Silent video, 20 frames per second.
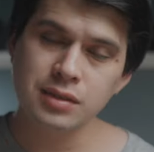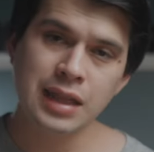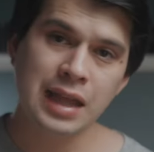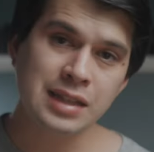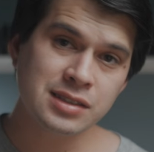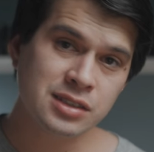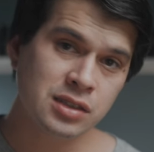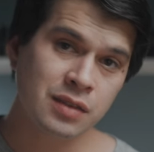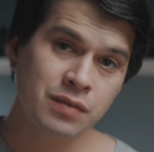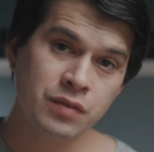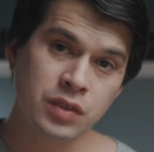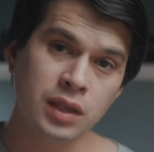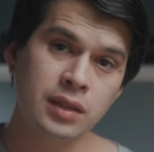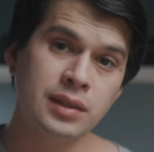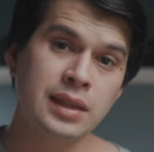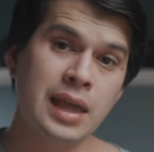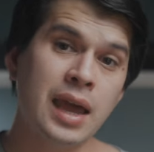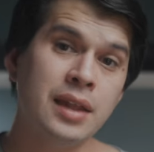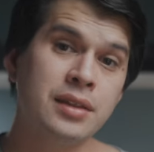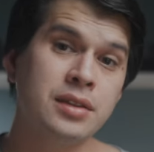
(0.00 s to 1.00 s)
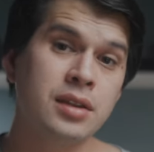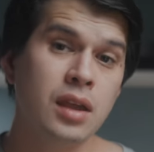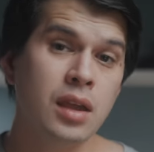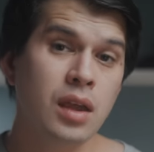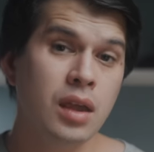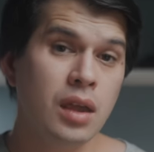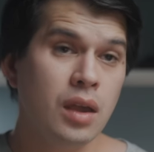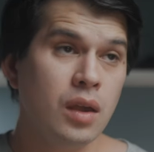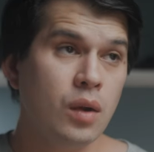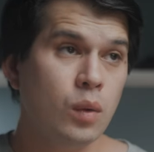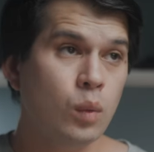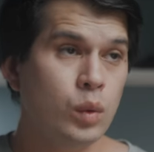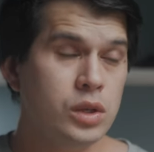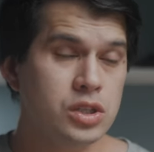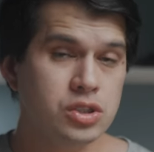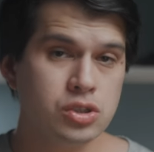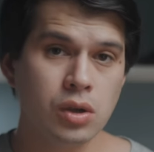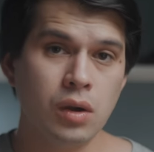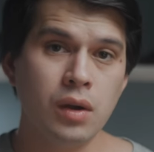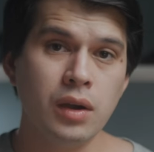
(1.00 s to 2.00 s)
that's something that we
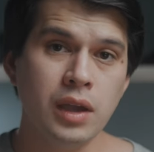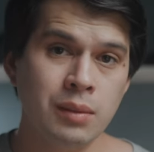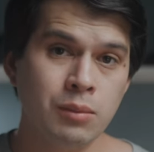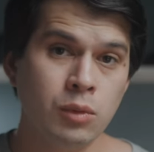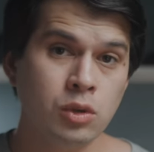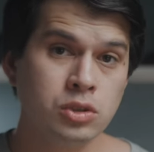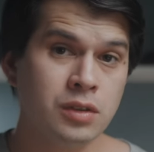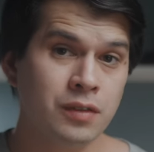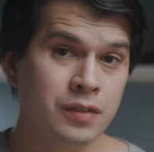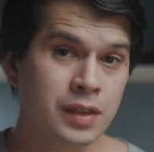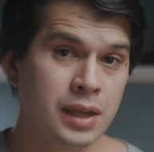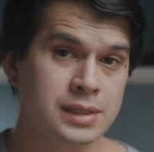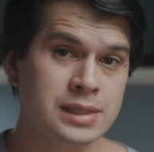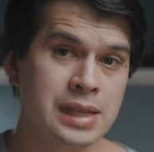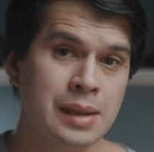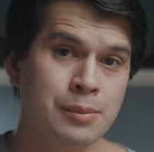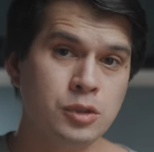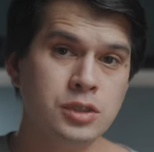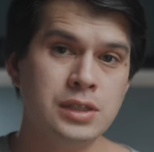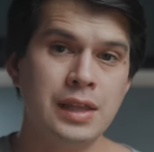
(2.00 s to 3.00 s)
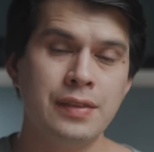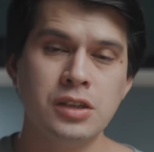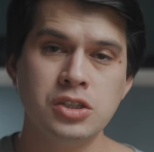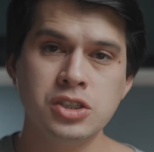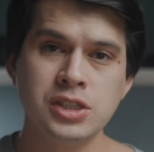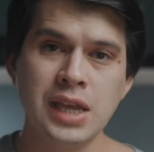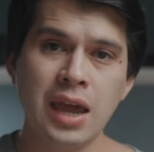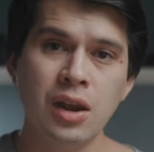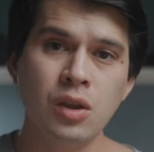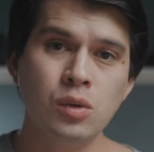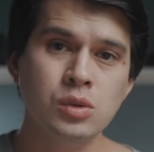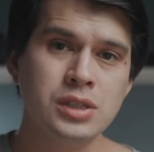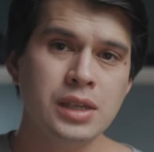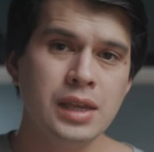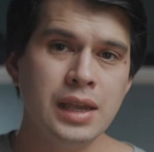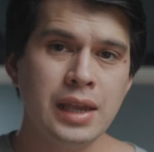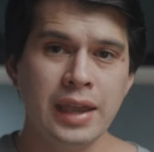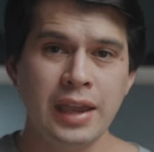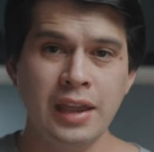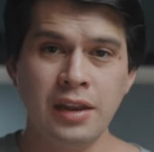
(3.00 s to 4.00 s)
saw in most of the examples, that the shadows
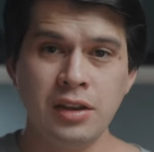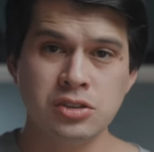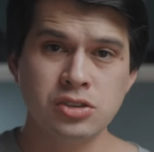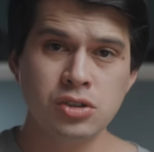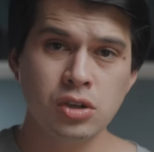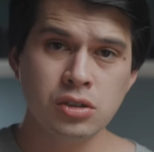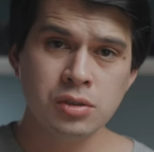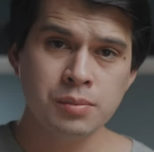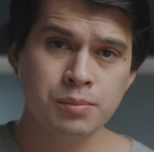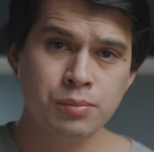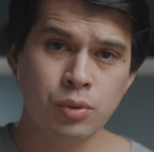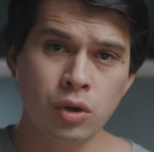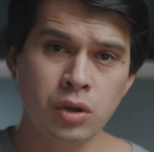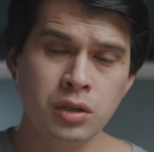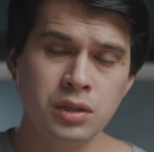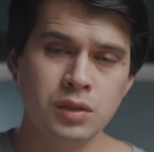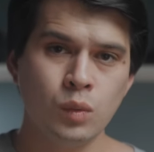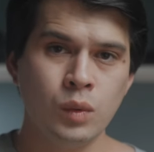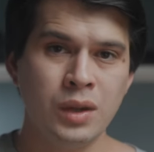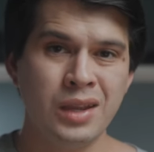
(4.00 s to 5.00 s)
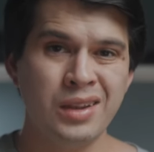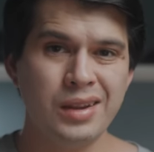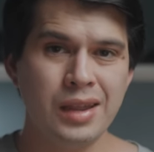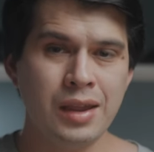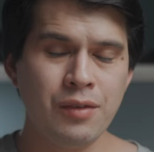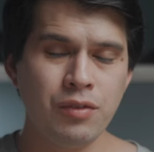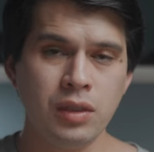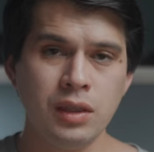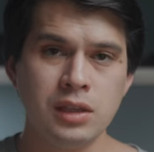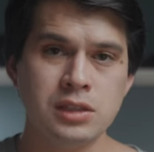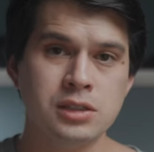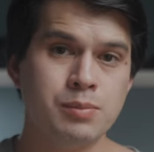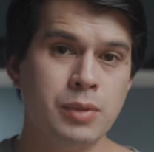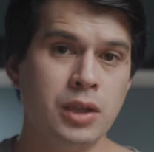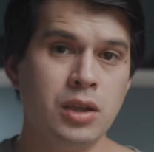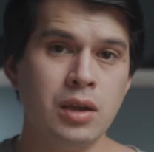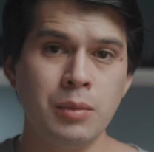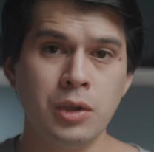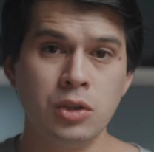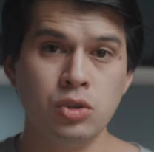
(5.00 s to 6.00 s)
in a certain point when everything is
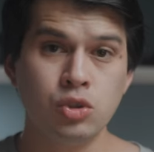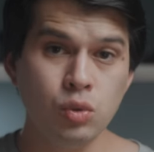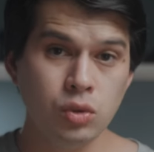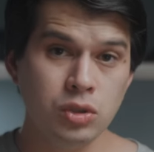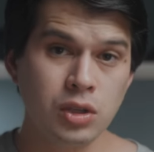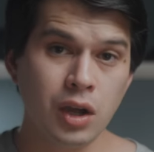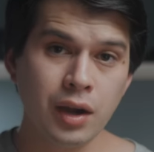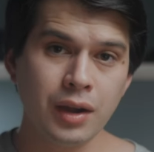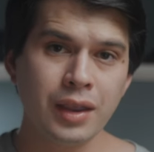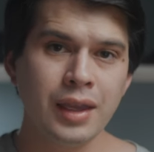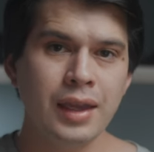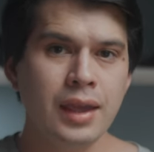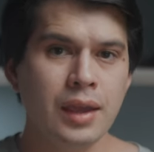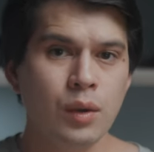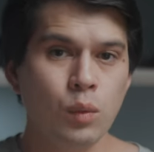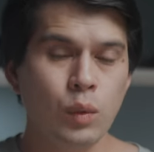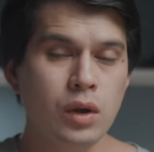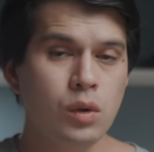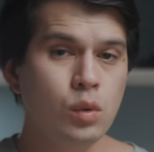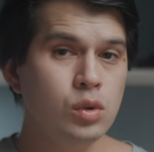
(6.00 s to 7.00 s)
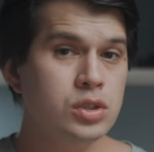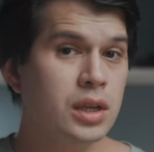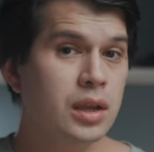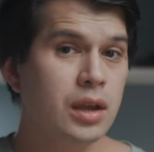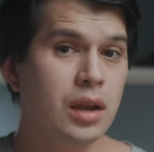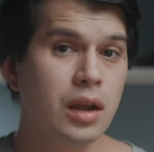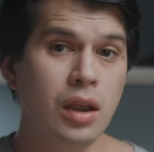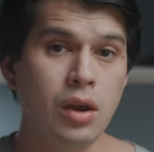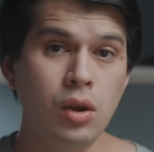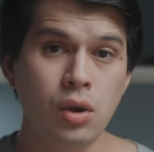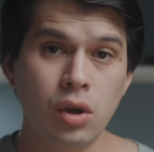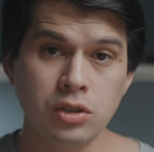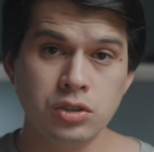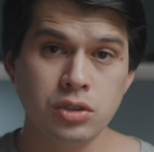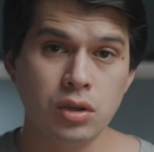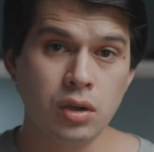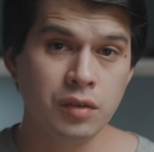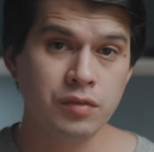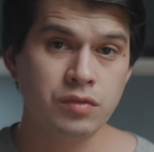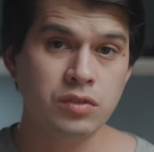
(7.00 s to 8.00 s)
becoming too dark, we're losing a lot
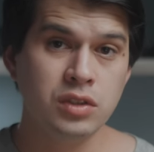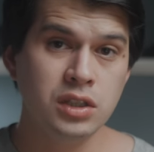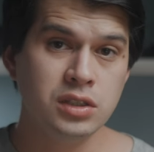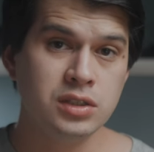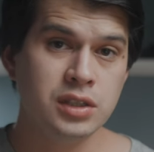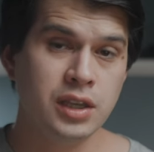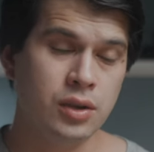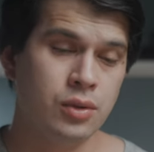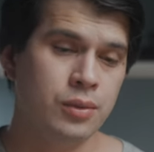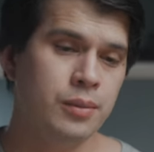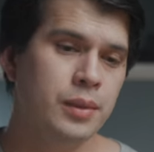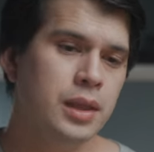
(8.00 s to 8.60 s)
of detail.